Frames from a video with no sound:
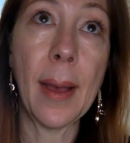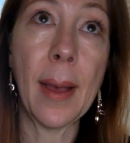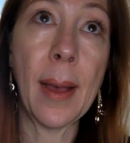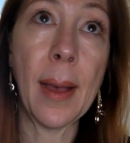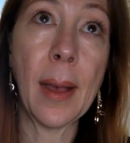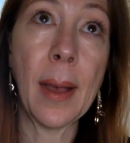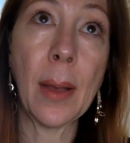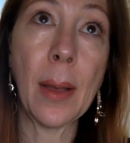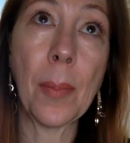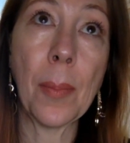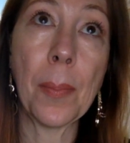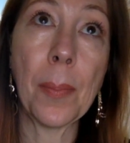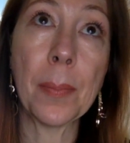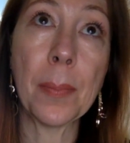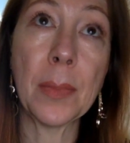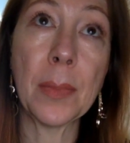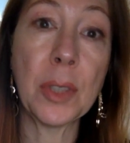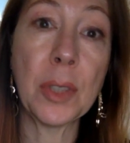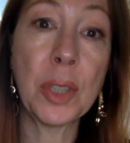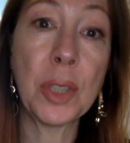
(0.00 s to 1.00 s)

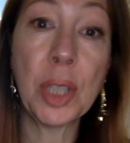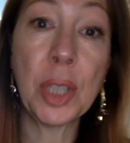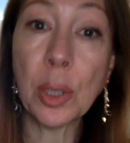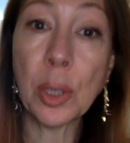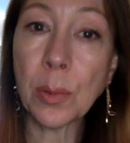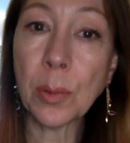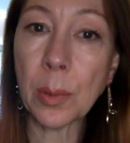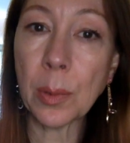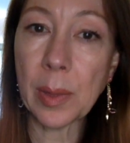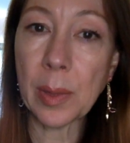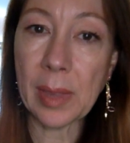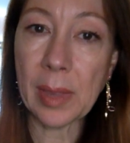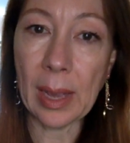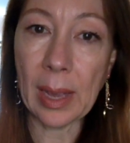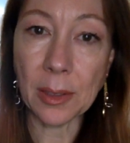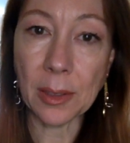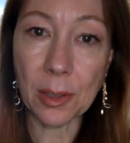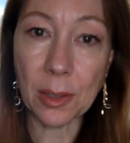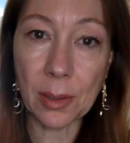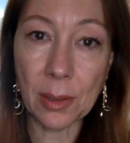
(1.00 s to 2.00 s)
um, children with
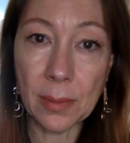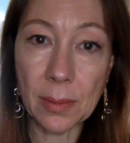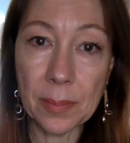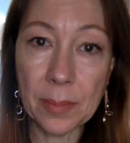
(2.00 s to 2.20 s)
cancer